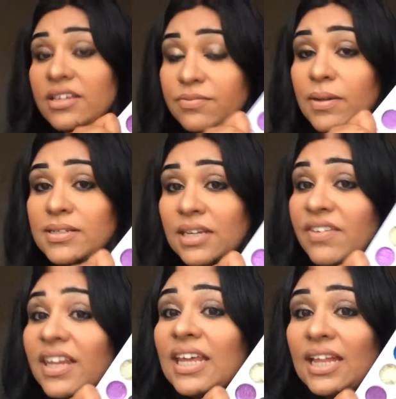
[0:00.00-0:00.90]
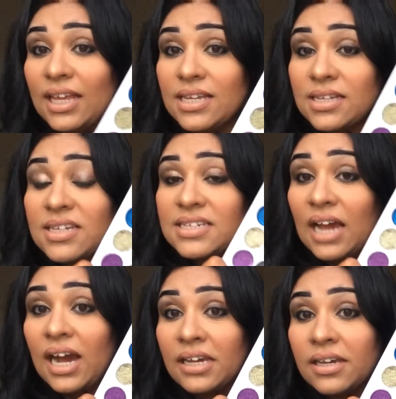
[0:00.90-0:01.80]
it smells like if I lick this, I'd
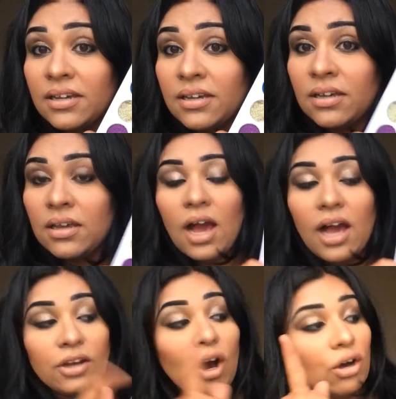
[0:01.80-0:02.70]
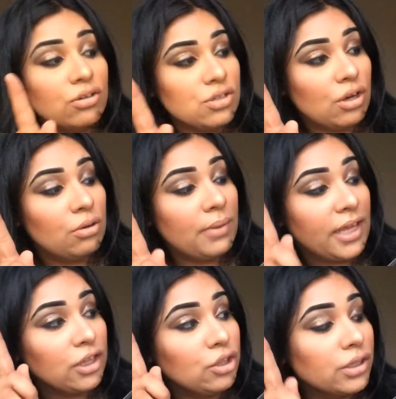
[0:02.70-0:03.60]
die. And also,
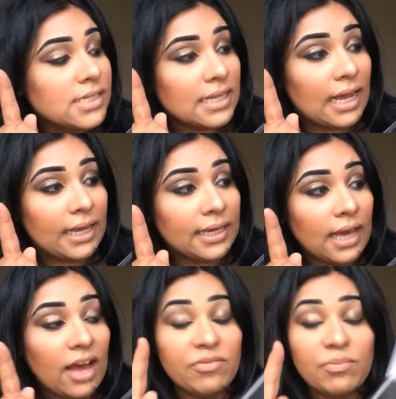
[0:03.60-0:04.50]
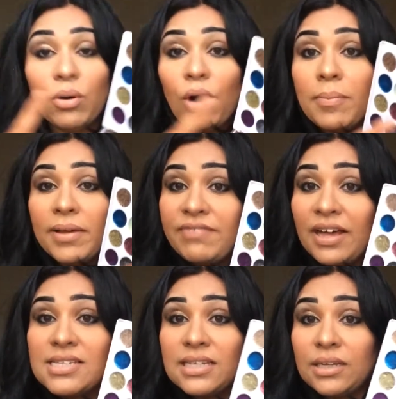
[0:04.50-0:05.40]
it looks like I've put a bit of
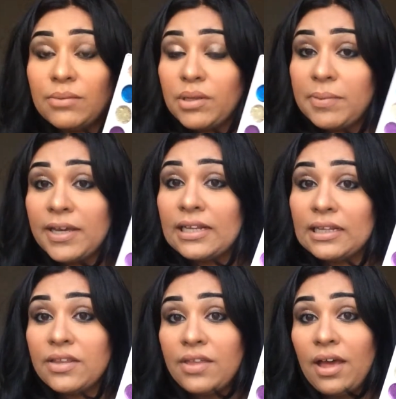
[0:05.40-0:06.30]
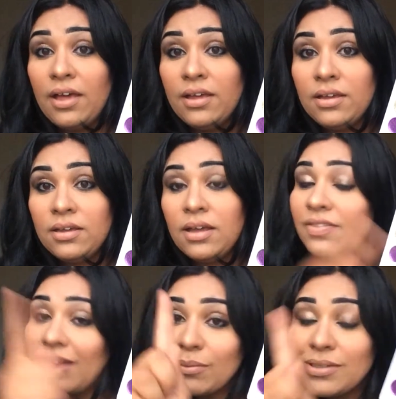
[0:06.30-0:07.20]
Vaseline with a bit of glitter there.
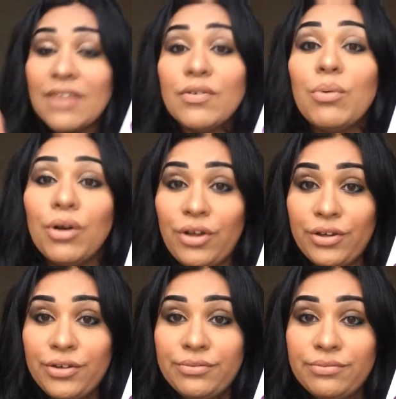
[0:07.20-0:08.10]
That would never work.